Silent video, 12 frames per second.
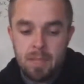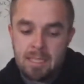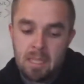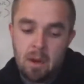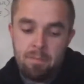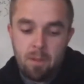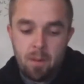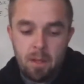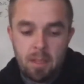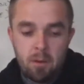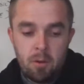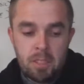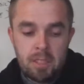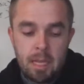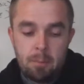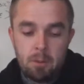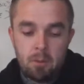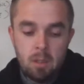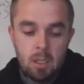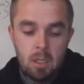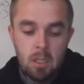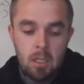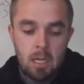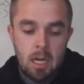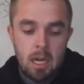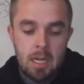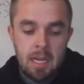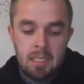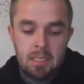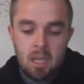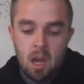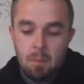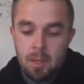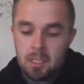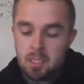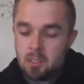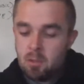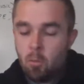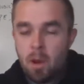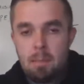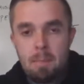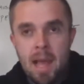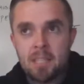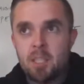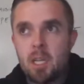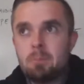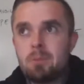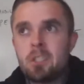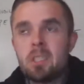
that's how I feel about Curtis Samuel. Ian Thomas, great matchup.